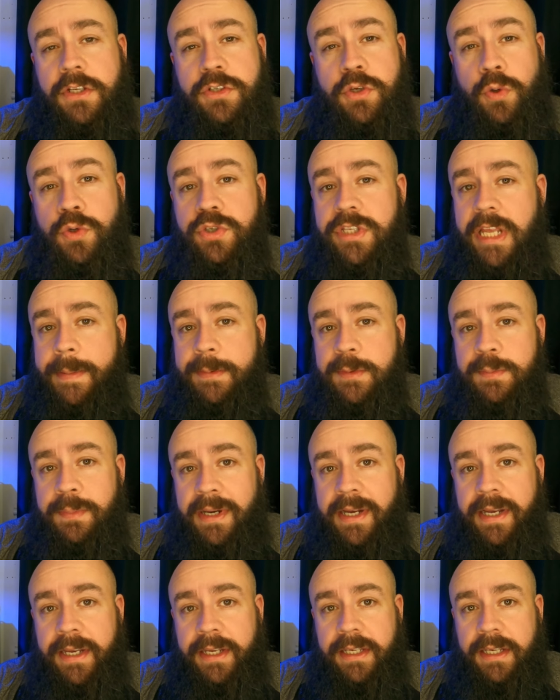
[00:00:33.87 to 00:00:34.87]
This all stems
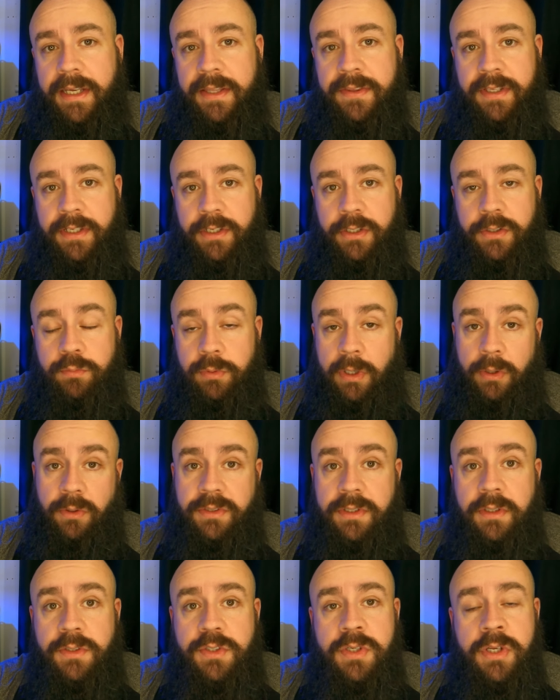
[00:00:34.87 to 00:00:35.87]
back, I think, well
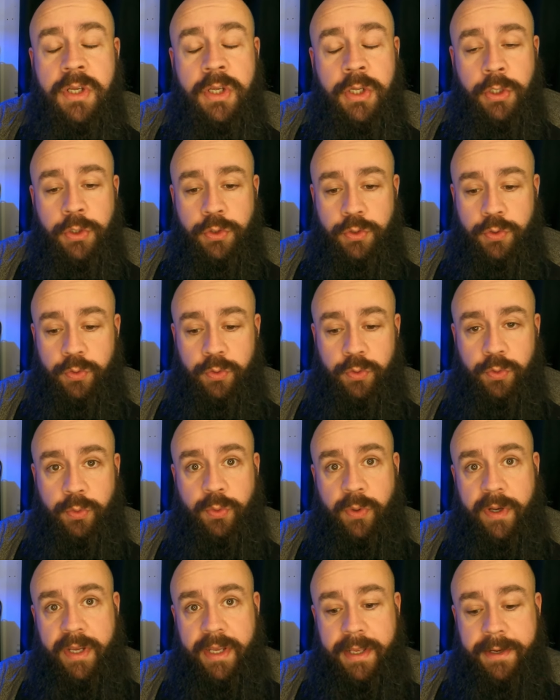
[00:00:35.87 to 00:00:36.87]
it does, to
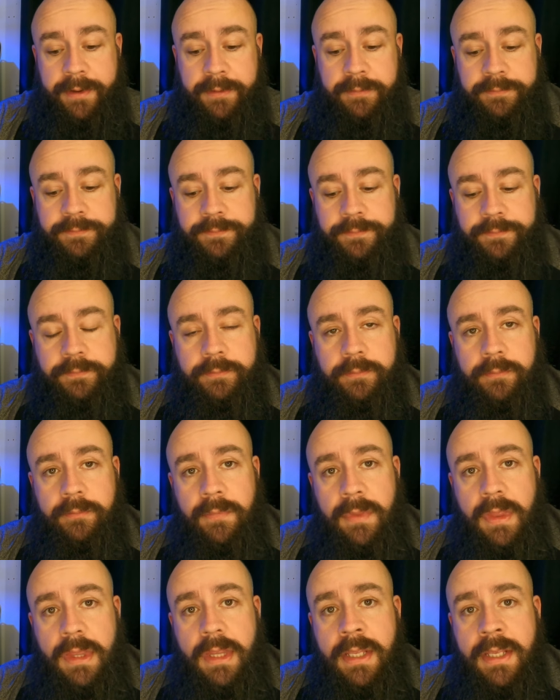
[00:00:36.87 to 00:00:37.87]
when
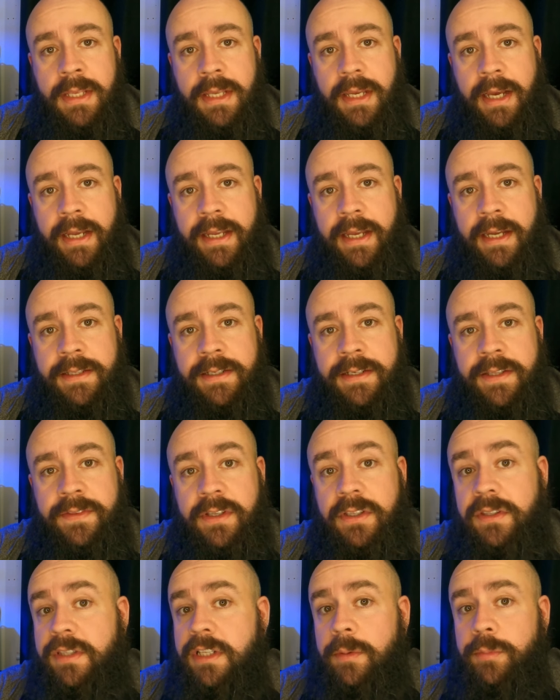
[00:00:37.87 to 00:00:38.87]
I added in
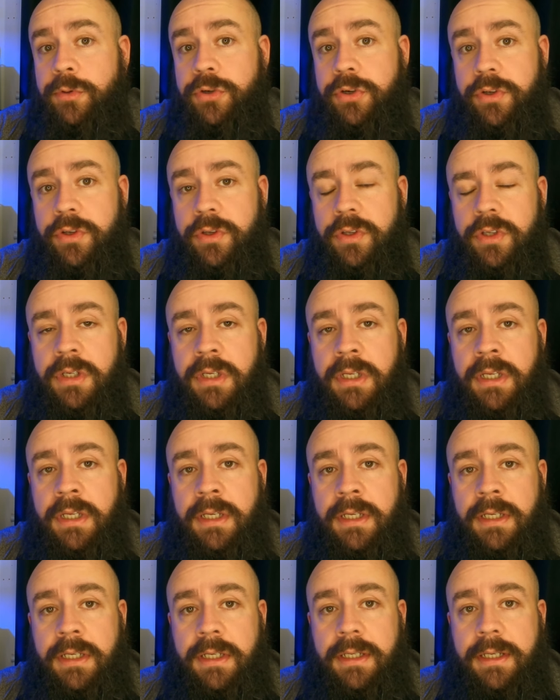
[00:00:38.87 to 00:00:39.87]
the cleanup crew.
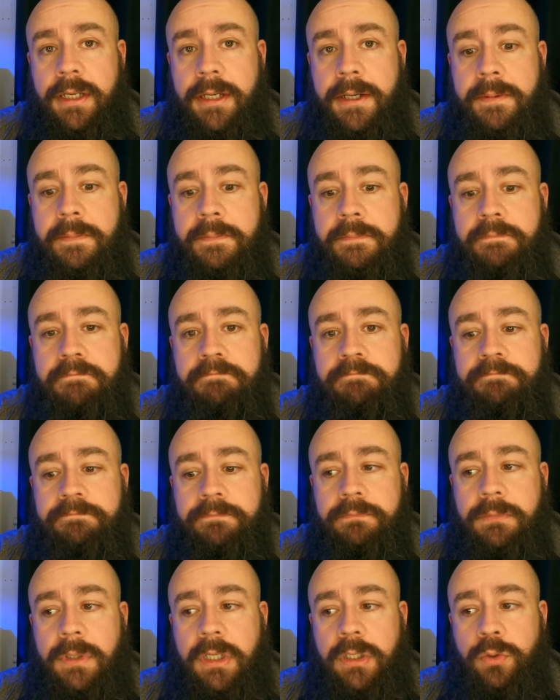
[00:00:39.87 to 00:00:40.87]
I
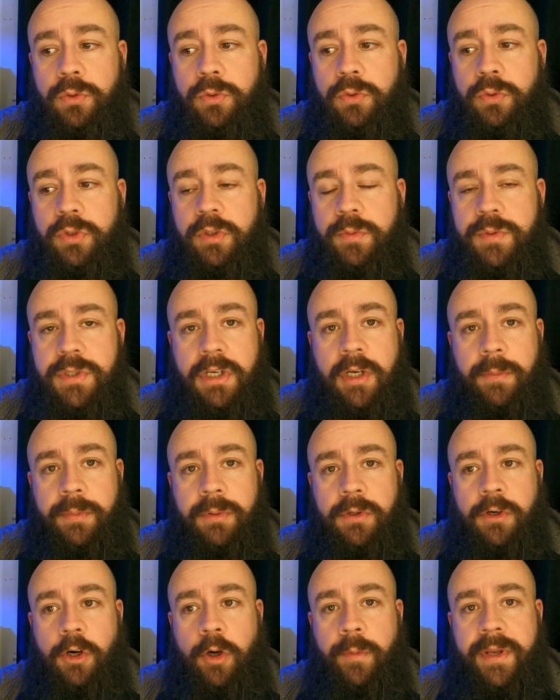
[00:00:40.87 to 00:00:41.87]
know there was a
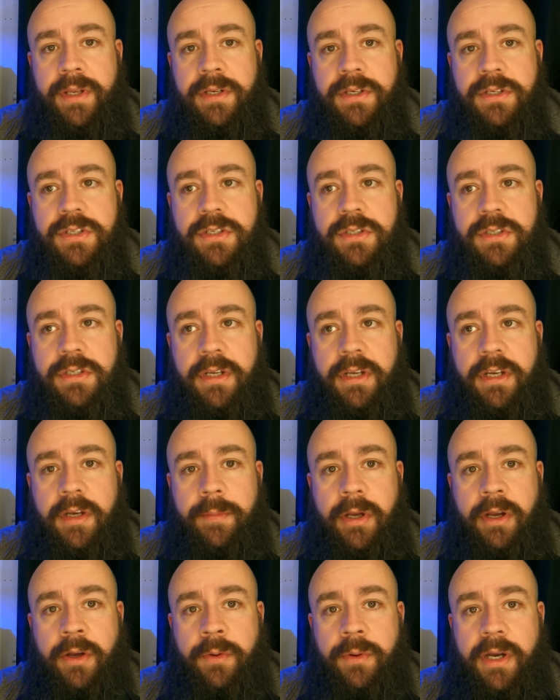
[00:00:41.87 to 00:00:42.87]
couple of comments
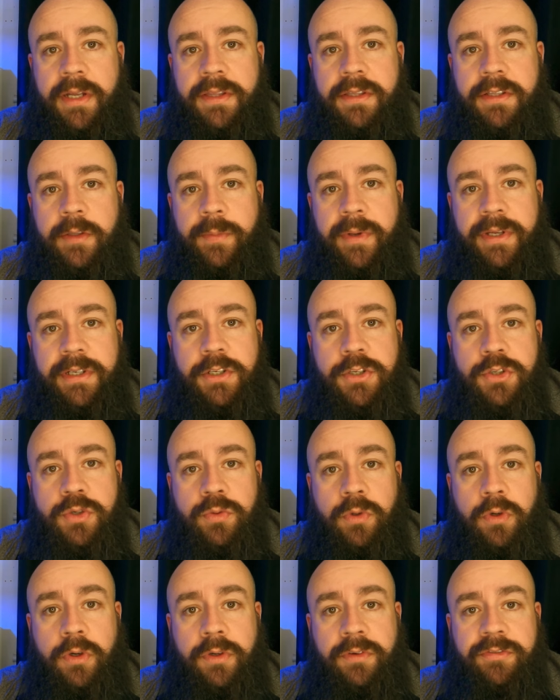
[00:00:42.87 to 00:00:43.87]
about how I added them in and
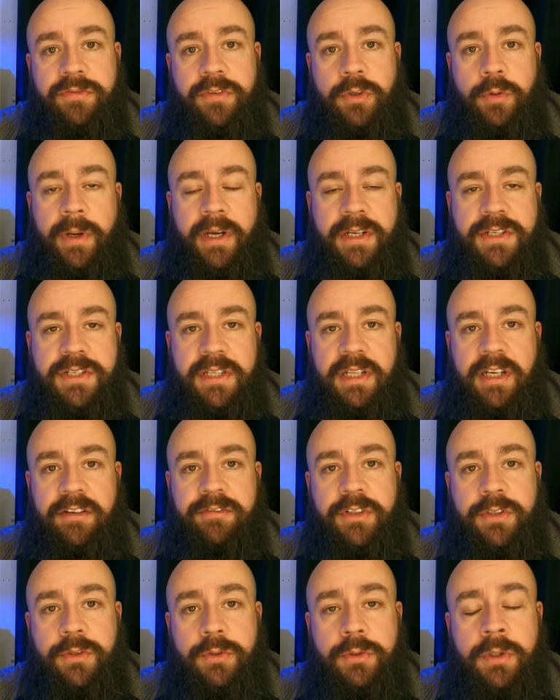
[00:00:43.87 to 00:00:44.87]
so on, if you go back and see
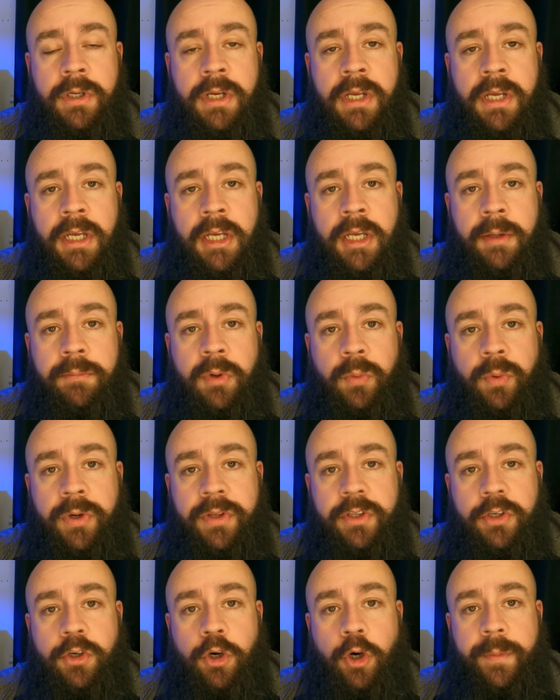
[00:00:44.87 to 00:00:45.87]
that video. But
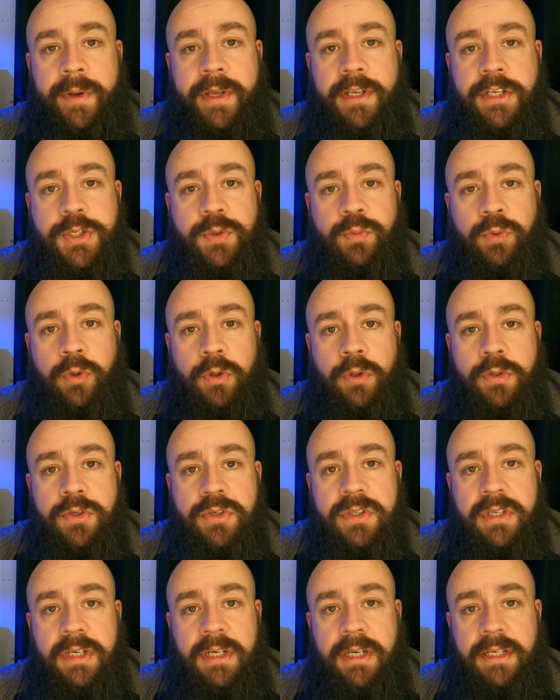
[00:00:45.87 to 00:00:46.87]
one of the comments
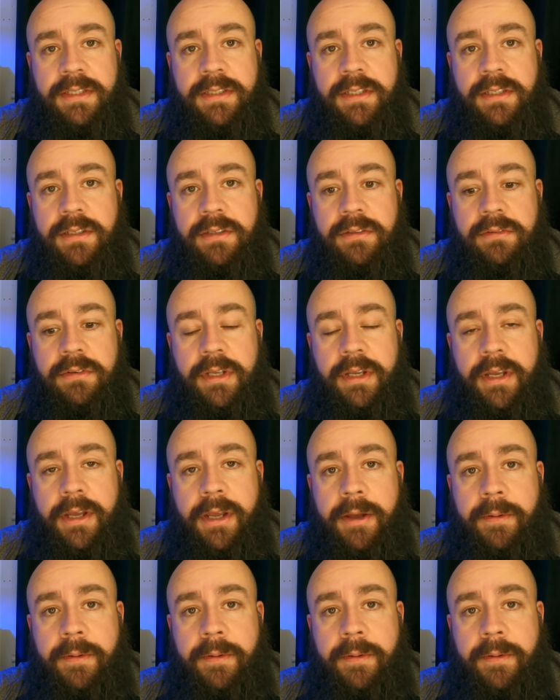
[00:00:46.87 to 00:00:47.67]
was that I didn't